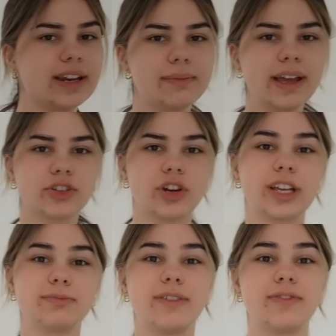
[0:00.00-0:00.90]
need to make sure I
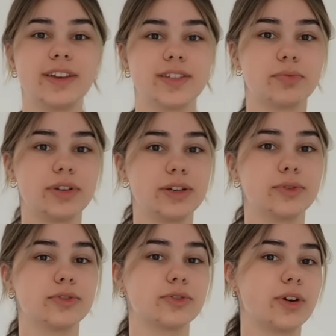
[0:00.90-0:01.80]
give my face a pretty
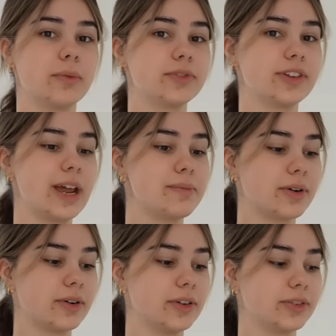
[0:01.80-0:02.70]
good scrub today
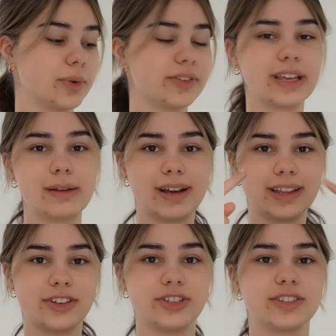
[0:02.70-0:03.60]
because once I get my
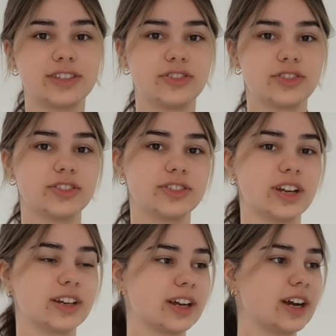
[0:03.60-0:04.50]
lash extensions
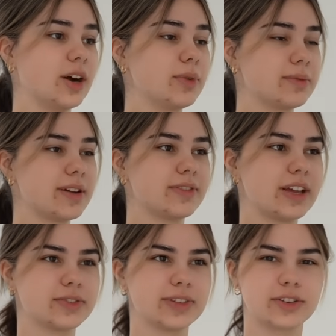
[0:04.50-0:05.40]
done, I can't wet my
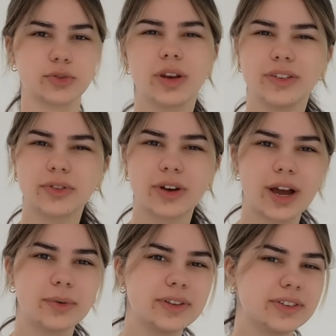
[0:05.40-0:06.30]
face for like 24
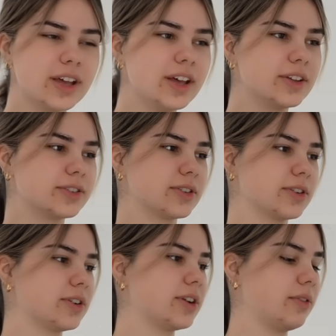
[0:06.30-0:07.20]
hours. So
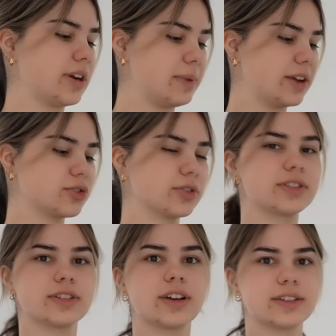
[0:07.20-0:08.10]
I want to make sure
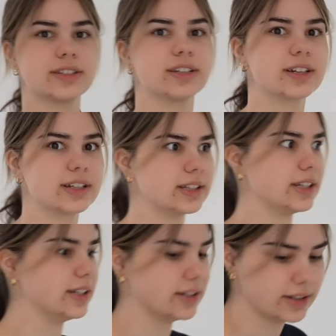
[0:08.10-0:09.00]
it's nice and
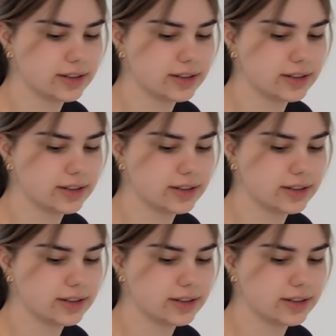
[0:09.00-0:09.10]
clean.